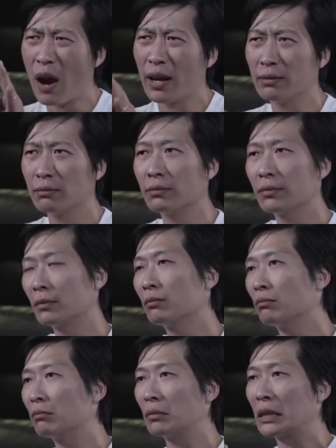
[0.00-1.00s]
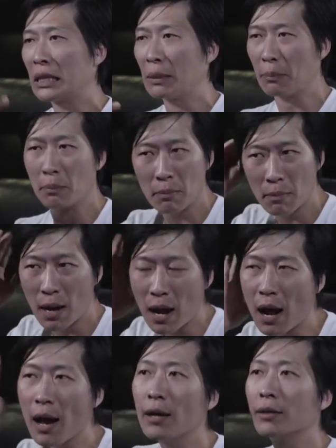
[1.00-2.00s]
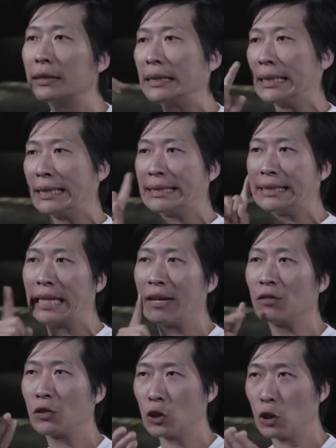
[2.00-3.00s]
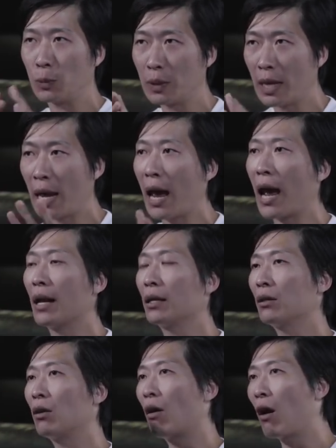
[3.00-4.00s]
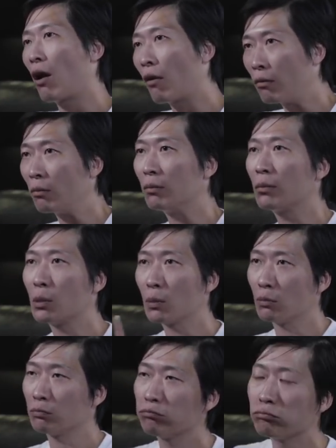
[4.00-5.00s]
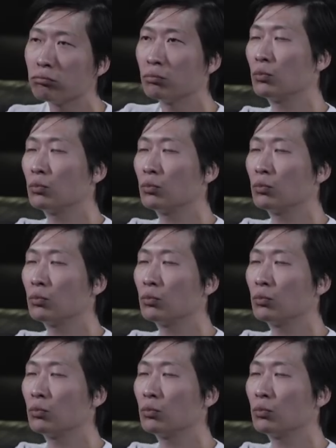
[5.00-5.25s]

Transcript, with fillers: to keep in mind that the deaf community and the hard of hearing people,